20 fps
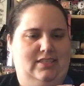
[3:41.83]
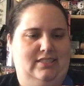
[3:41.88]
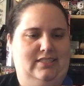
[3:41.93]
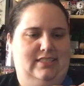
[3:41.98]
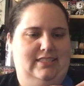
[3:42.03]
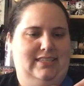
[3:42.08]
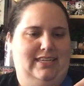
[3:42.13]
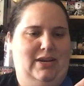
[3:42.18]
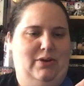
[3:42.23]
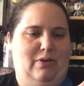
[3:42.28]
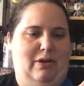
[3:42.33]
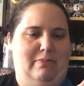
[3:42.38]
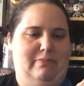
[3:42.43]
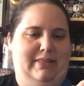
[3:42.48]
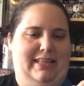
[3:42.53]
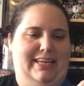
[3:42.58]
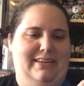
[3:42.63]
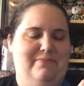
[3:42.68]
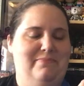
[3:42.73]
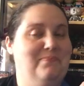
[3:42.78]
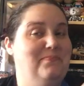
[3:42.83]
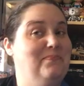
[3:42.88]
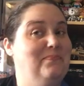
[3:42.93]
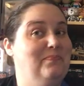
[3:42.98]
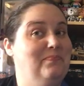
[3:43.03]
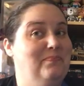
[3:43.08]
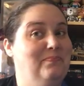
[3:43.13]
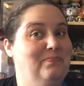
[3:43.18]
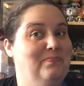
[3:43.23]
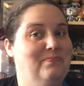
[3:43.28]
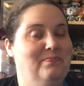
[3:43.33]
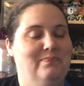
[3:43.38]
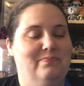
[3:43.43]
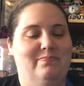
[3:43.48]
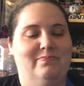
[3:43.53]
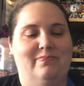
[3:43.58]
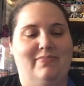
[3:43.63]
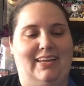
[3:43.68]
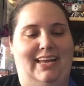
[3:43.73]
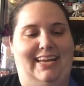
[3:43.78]
Is this a gremlin?
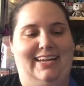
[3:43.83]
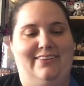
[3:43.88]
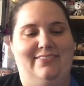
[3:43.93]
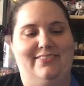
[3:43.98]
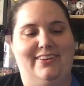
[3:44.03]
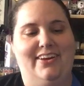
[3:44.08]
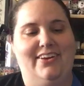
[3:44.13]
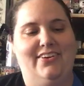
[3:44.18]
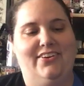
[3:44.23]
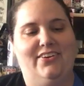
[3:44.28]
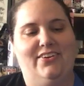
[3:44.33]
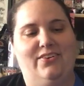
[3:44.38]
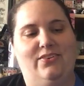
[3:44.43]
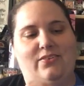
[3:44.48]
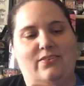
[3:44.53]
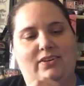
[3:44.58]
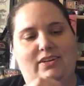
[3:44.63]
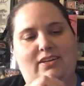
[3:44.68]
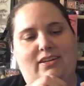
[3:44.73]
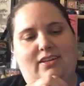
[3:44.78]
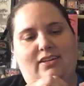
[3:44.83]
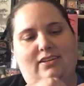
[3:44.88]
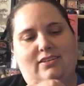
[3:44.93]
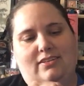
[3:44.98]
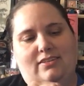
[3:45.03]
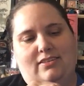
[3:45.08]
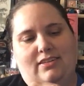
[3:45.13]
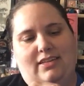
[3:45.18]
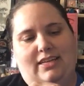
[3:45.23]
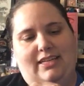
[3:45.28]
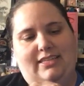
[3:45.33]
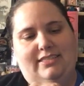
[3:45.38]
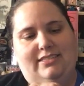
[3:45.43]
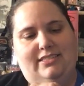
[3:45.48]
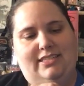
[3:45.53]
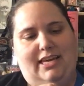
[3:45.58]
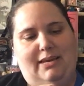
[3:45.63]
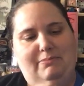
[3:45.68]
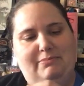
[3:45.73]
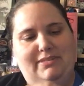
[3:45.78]
I don't know. It's
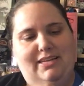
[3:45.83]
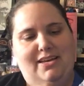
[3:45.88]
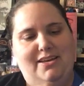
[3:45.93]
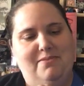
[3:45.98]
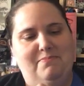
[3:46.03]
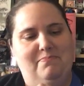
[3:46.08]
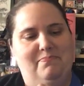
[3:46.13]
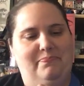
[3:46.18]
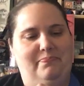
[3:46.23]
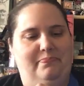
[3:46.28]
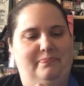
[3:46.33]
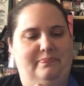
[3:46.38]
taped up.